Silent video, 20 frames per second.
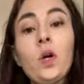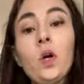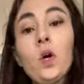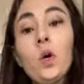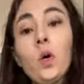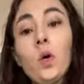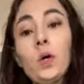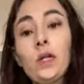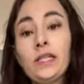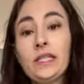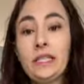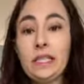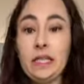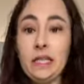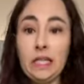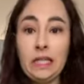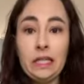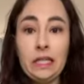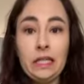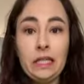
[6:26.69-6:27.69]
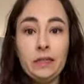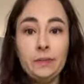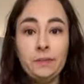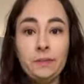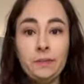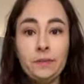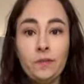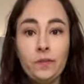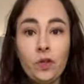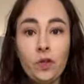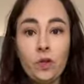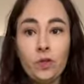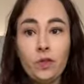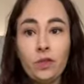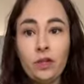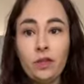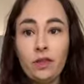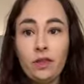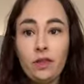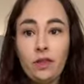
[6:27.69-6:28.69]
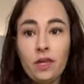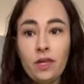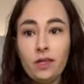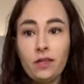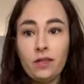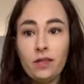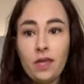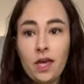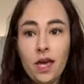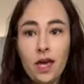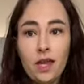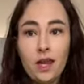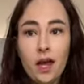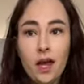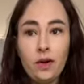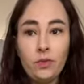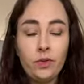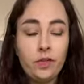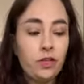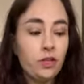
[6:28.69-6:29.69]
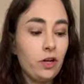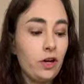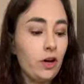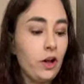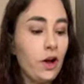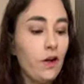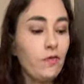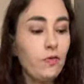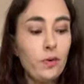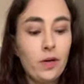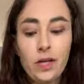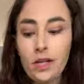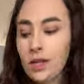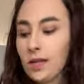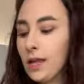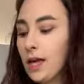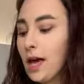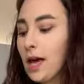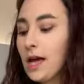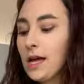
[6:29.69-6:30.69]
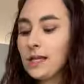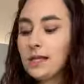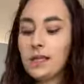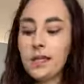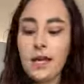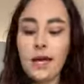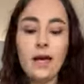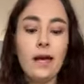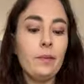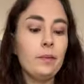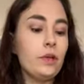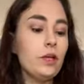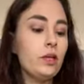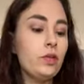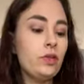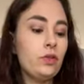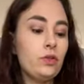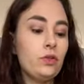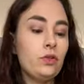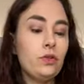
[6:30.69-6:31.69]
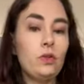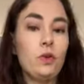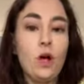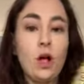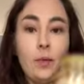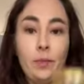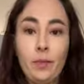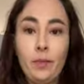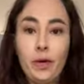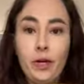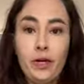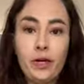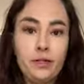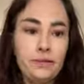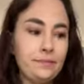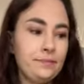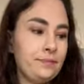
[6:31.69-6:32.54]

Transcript: or tahini. Those are the things that I would start off with. Today I'm gonna do almond butter.